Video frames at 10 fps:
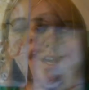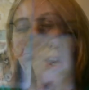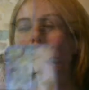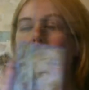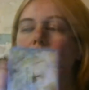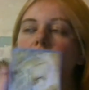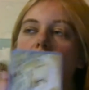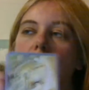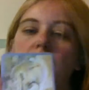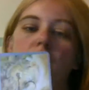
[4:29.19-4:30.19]
A right side
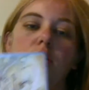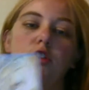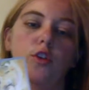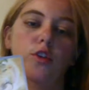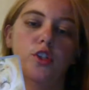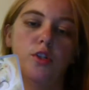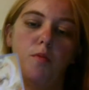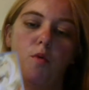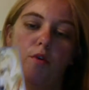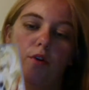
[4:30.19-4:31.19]
up card, so this is a
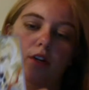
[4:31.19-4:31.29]
more